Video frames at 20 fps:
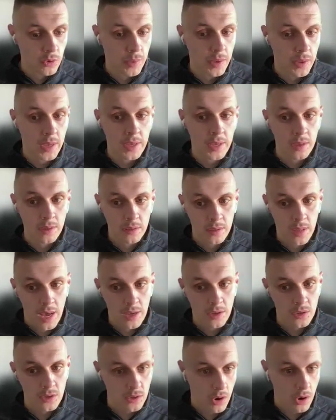to be
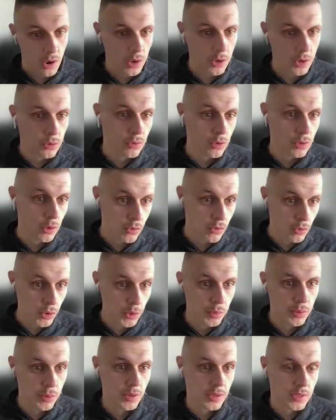that side or the
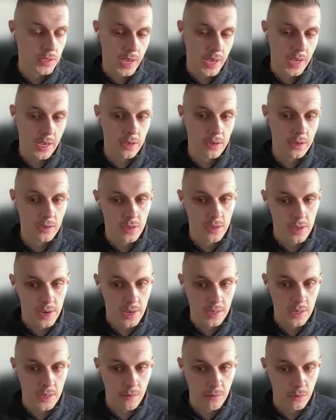group that's taking us to the
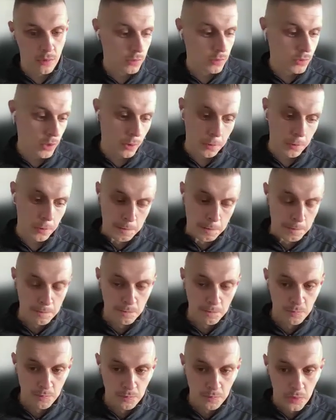next level. So,
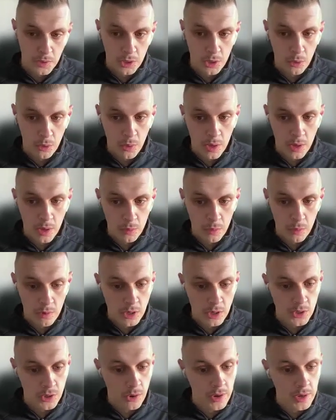we're
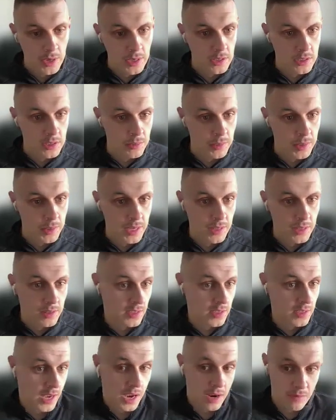excited to be in
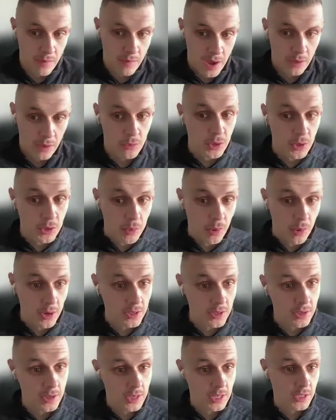the second round.
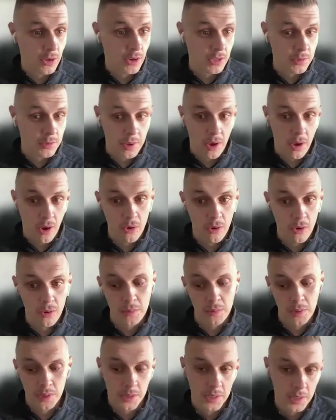We're excited to be at
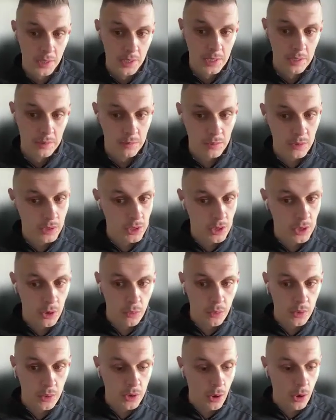home, and
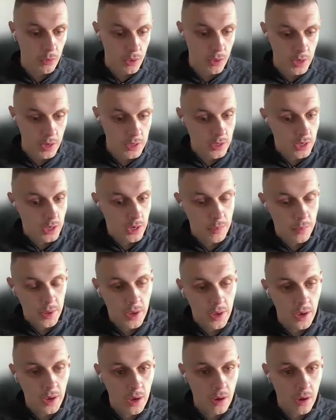we know that it's going to
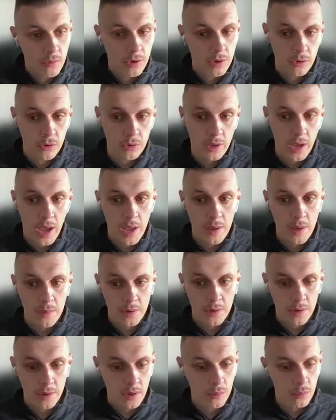be a really good game,
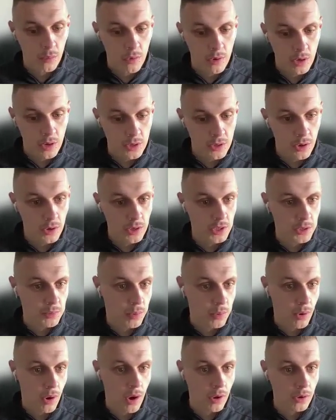and we're excited to
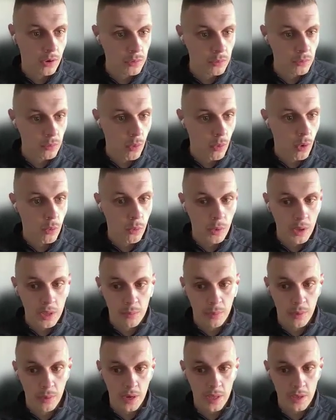put on what
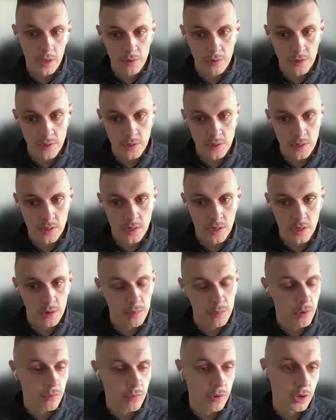we believe is going
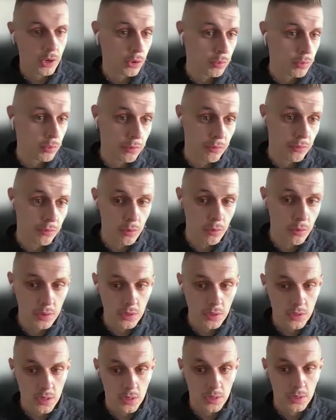to be a really good
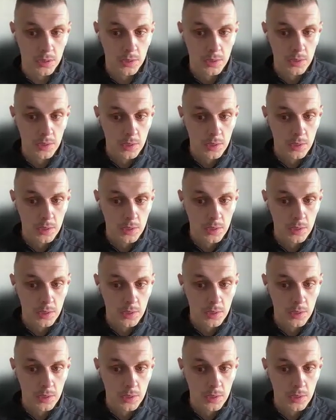performance and